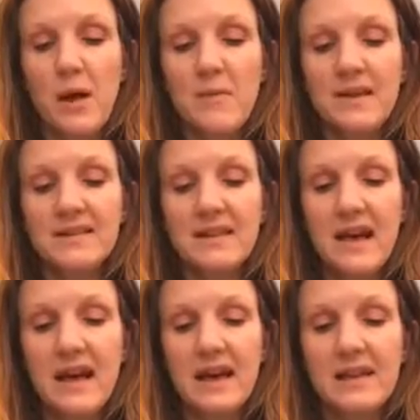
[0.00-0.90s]
my
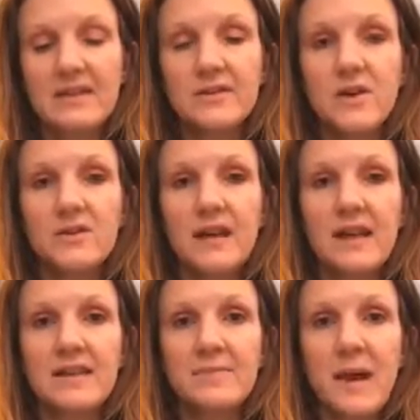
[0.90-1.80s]
side, not
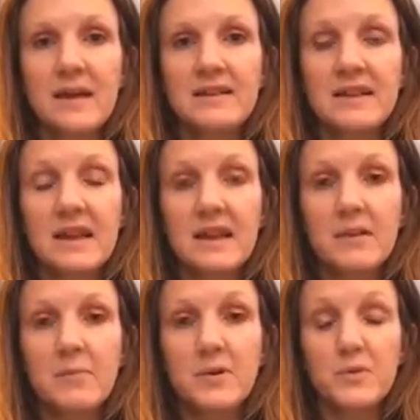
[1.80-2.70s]

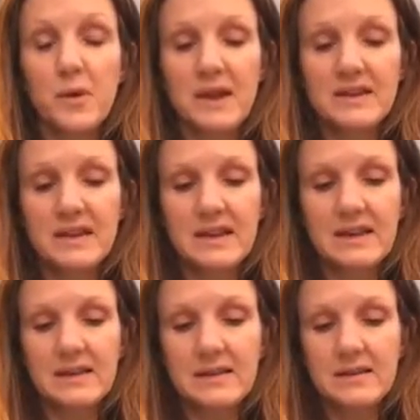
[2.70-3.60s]
expecting, but
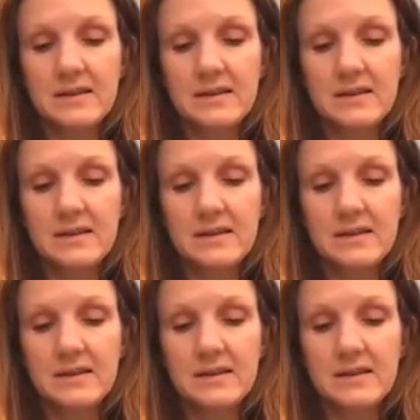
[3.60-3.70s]
waiting.